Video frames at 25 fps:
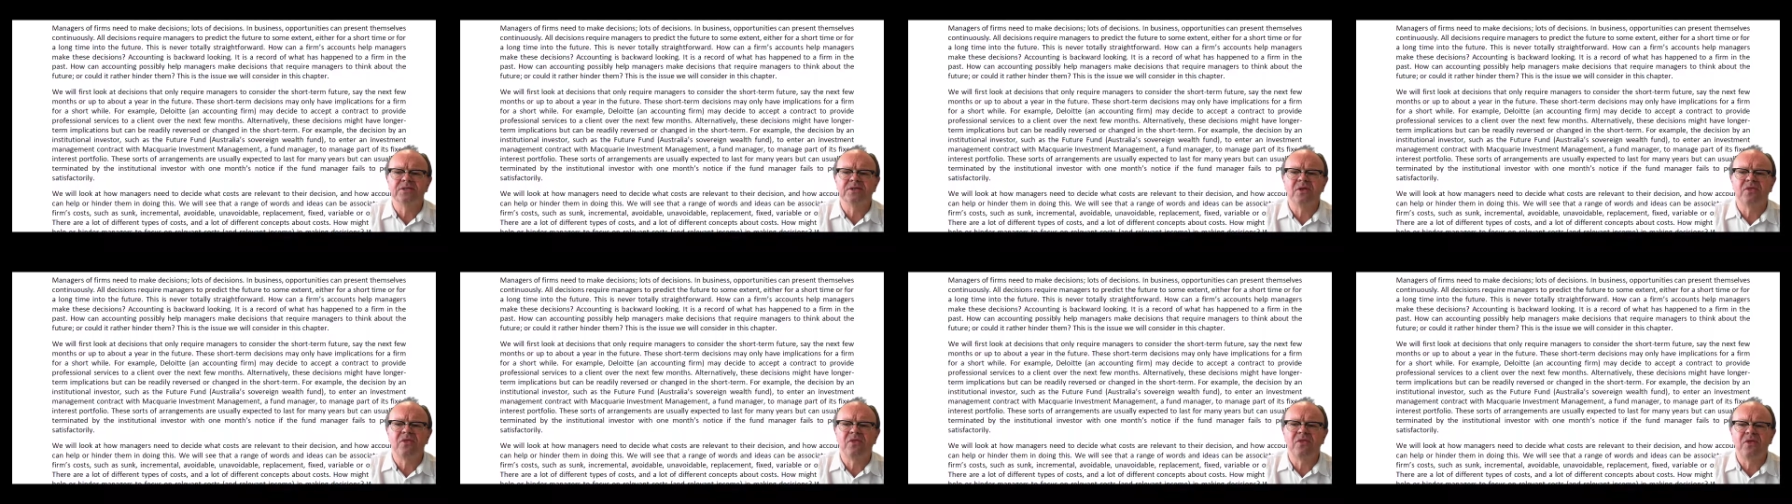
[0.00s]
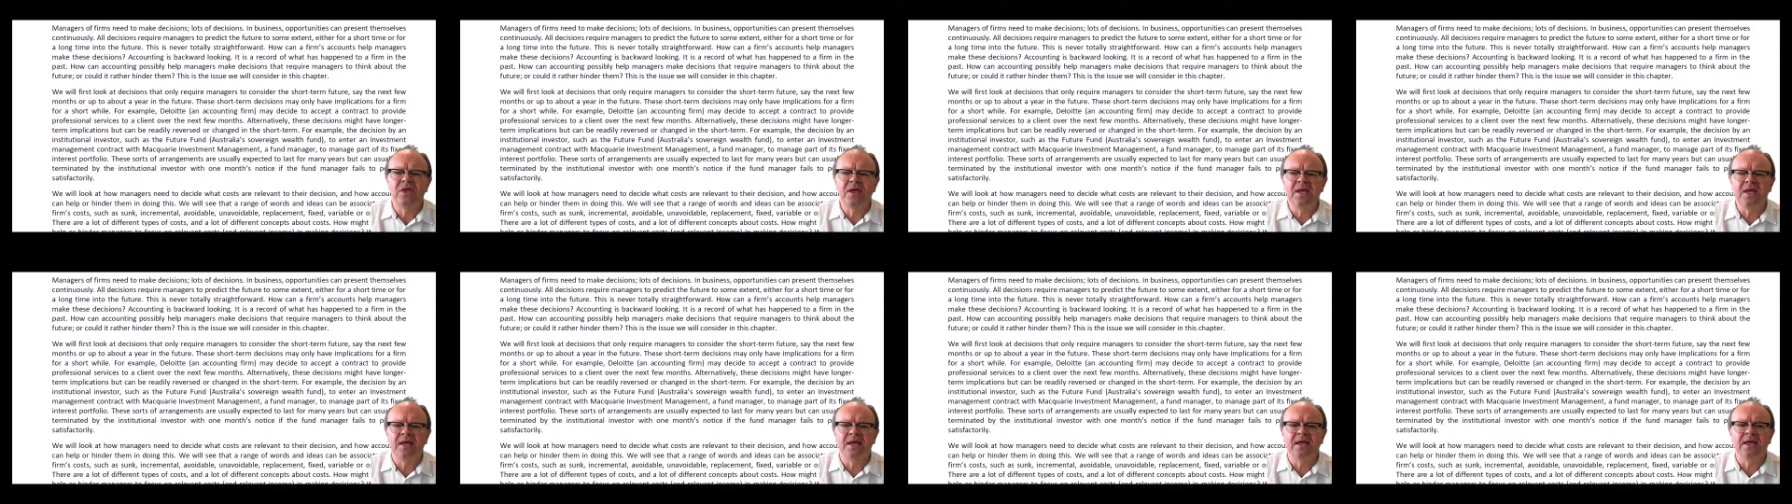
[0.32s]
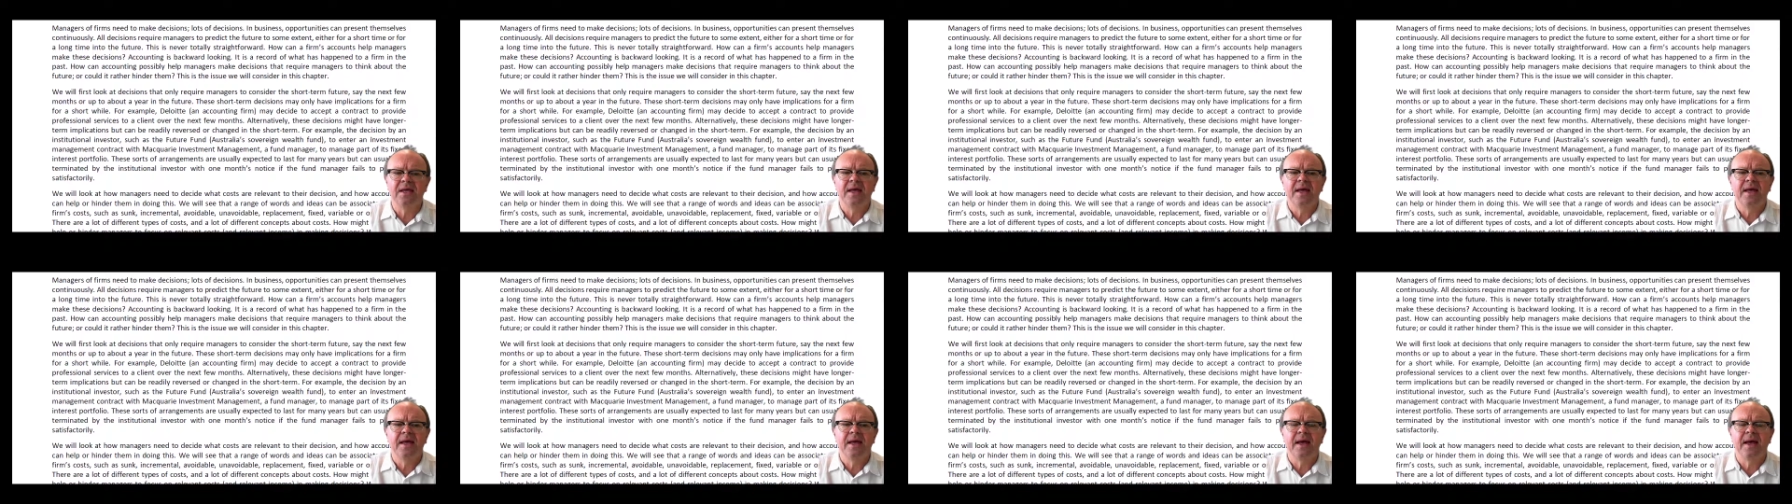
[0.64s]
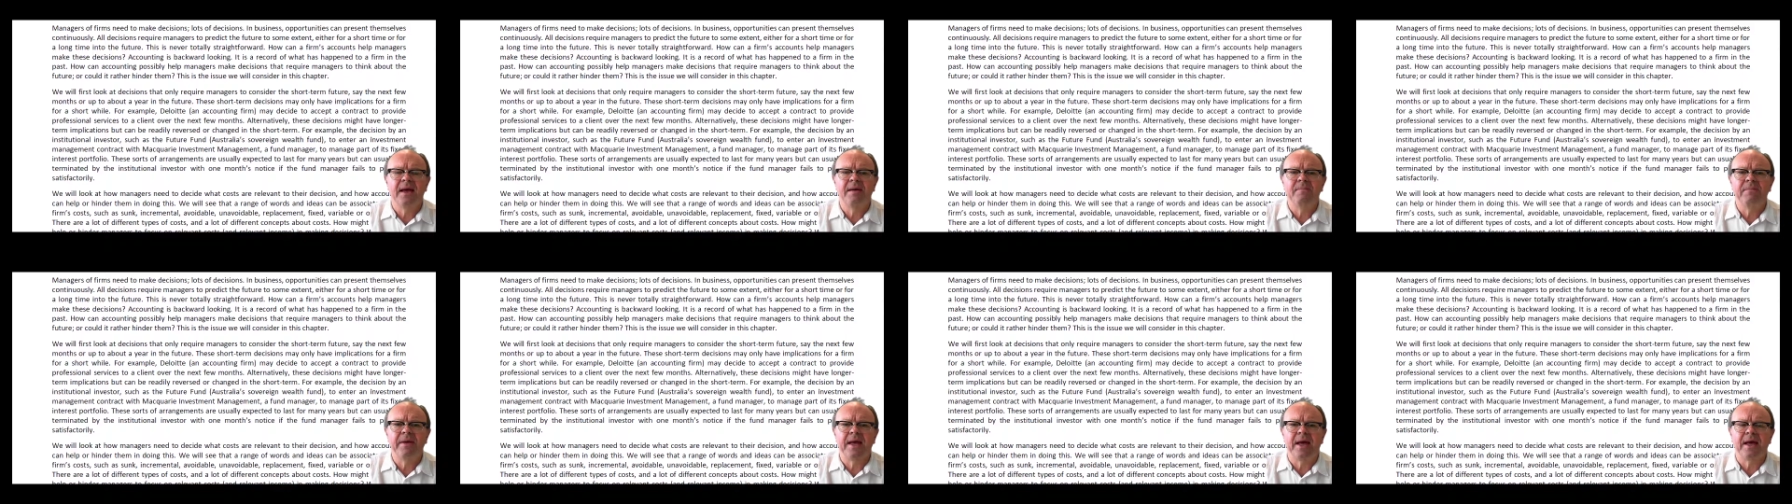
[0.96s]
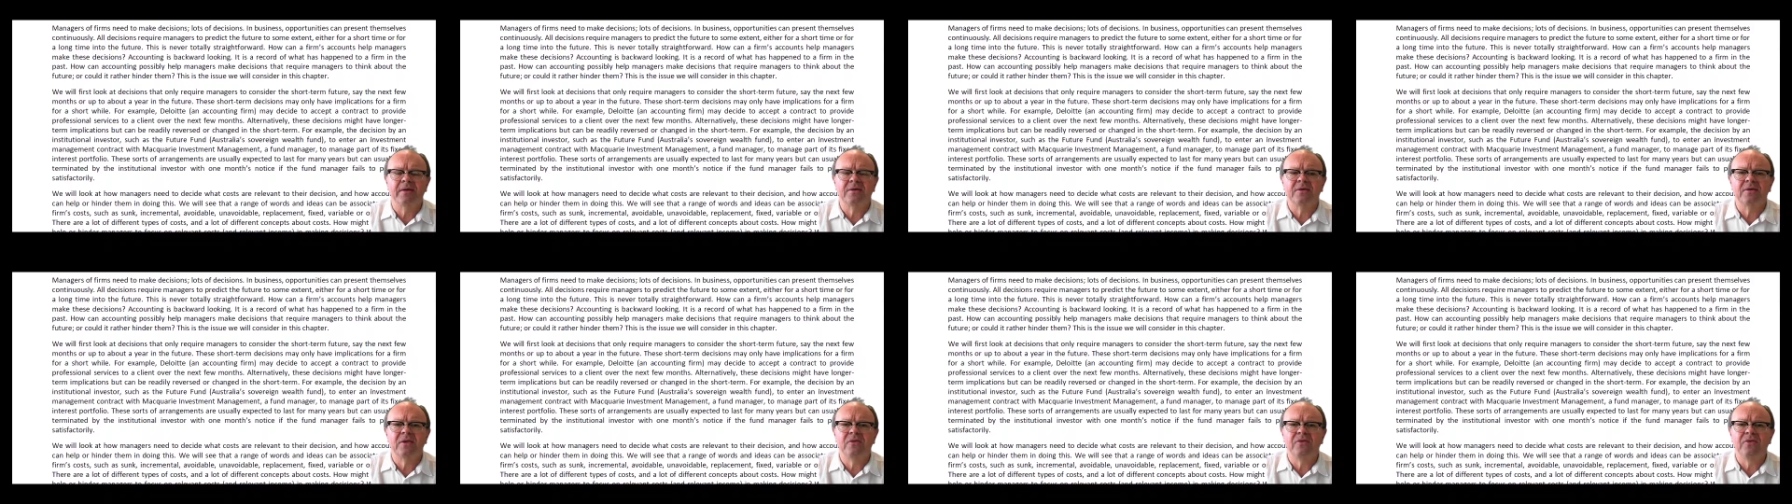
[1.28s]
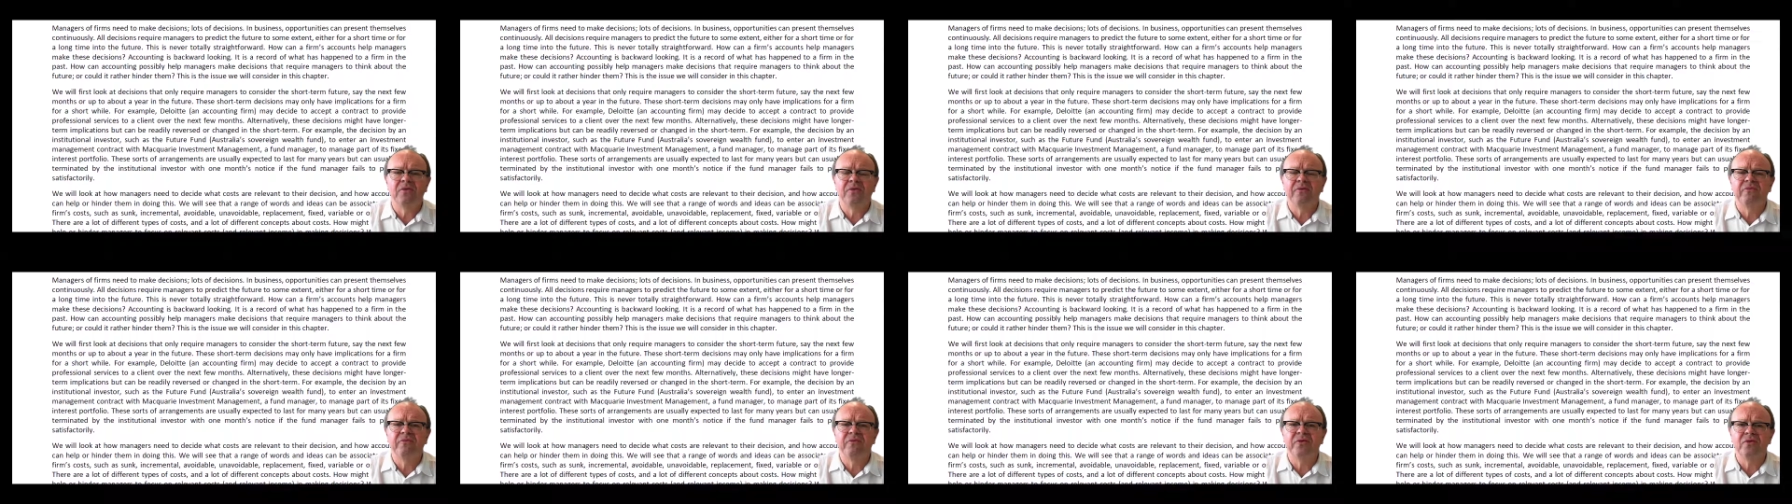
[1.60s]
to think about
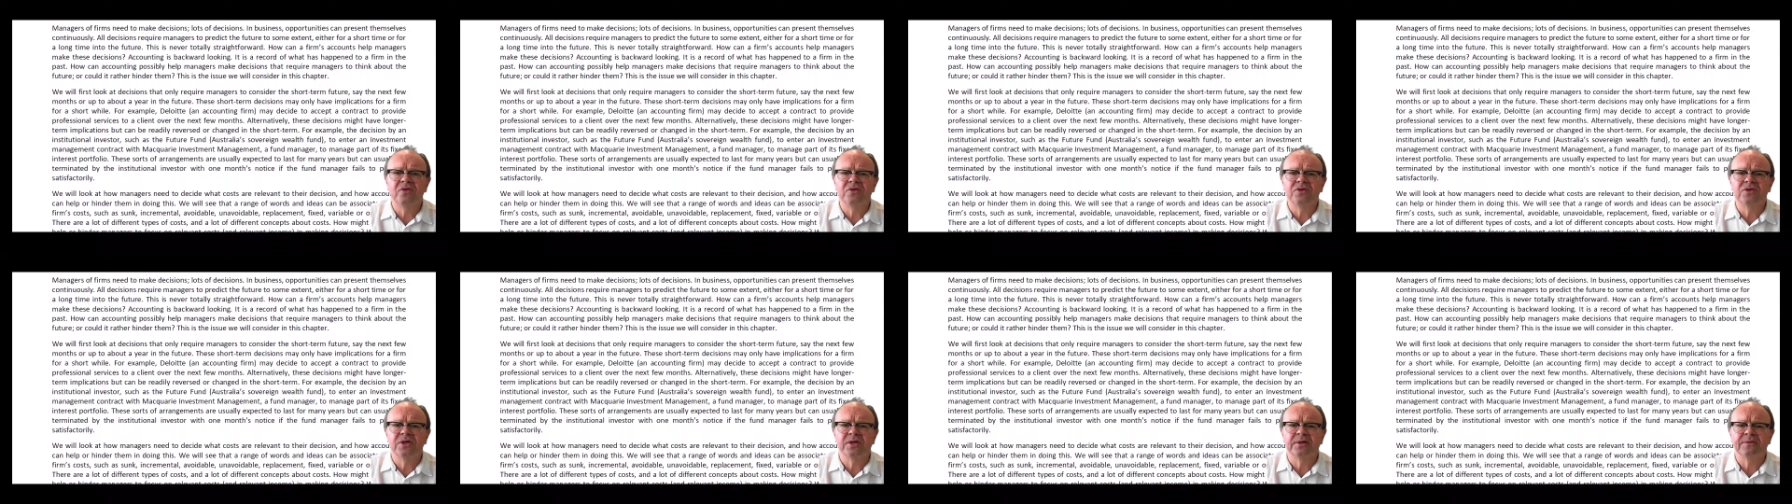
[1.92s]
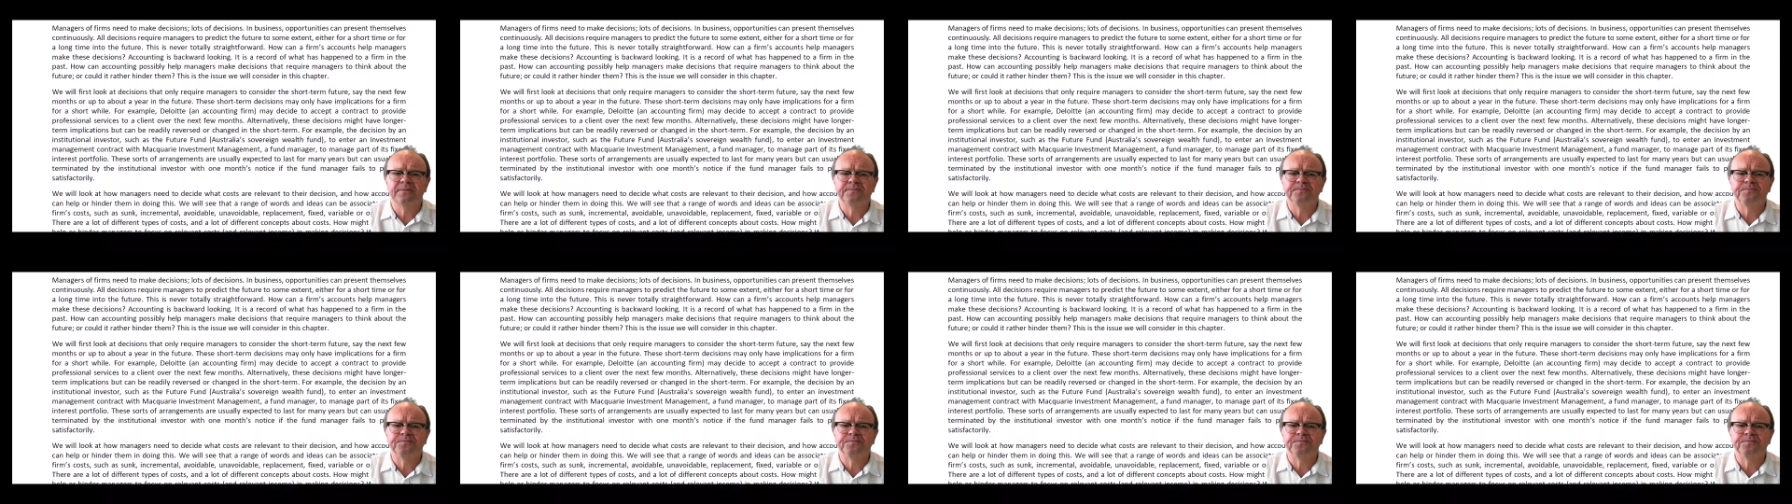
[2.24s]
the future?